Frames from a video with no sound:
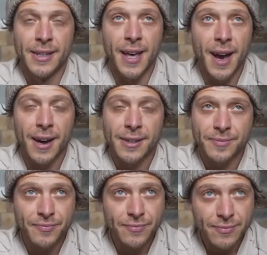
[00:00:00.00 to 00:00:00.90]
Yeah.
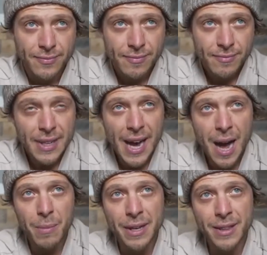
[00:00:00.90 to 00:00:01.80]

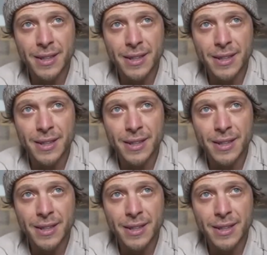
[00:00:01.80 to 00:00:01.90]
I mean,